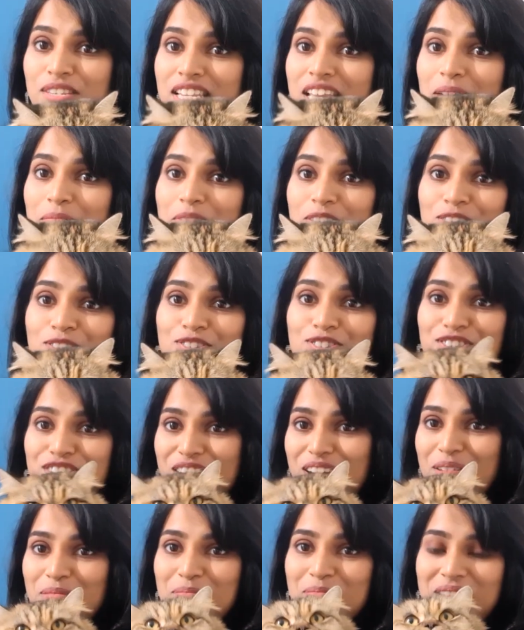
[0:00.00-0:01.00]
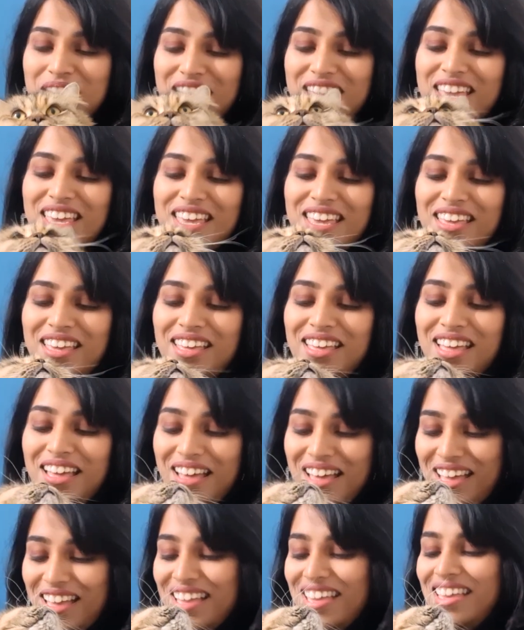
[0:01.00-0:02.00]
name is Chubby.
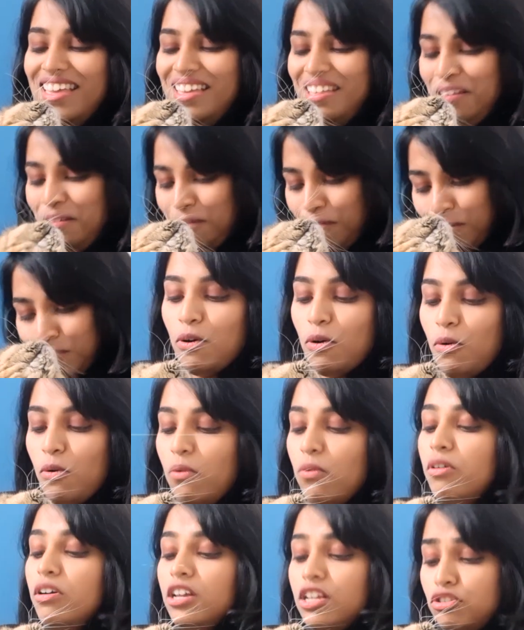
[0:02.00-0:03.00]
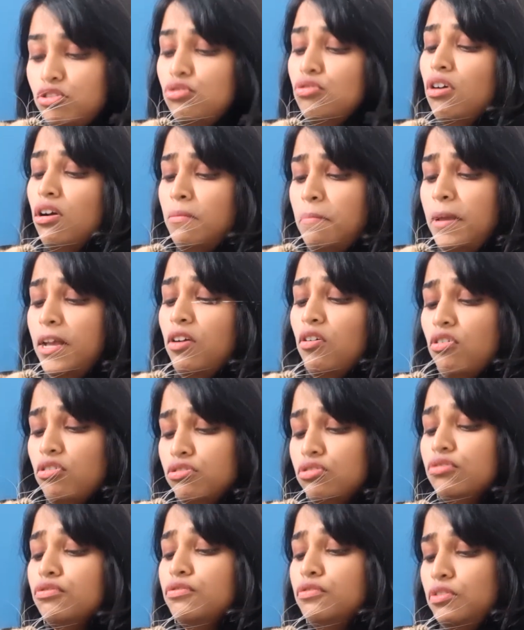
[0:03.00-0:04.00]
Hi. Oh, it's not because
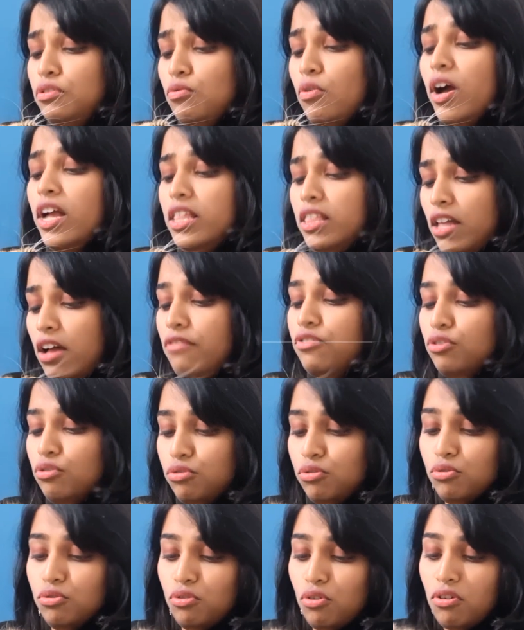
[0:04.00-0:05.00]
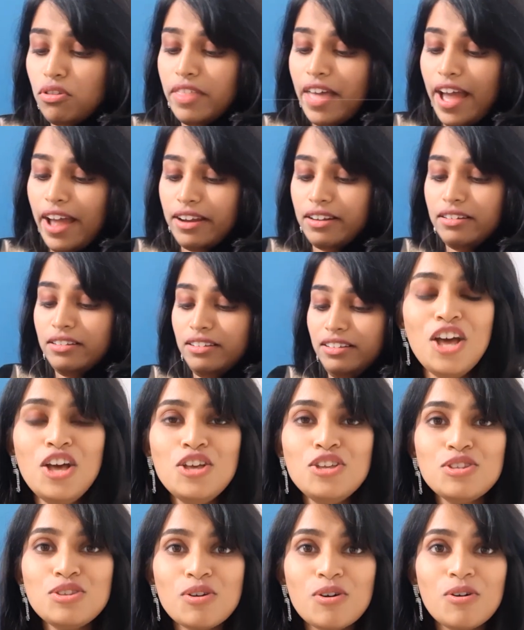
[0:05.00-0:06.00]
of you. I love you. You know that.
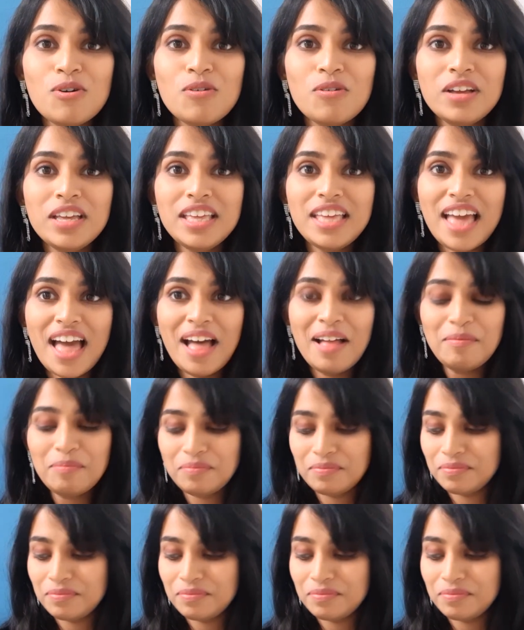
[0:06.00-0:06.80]
So yeah.